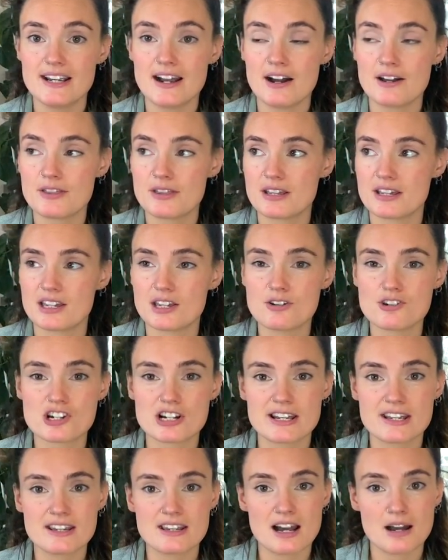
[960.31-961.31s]
I think
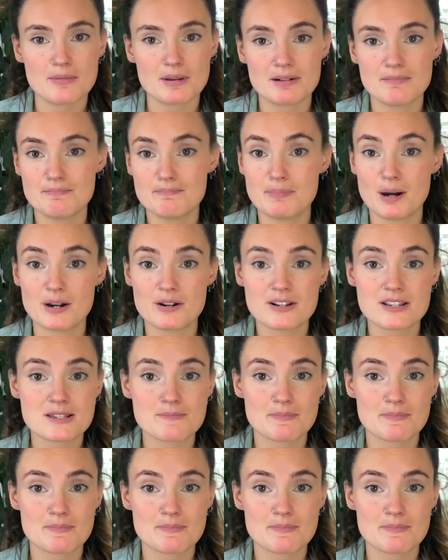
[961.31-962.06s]
usually, I mean, bugs,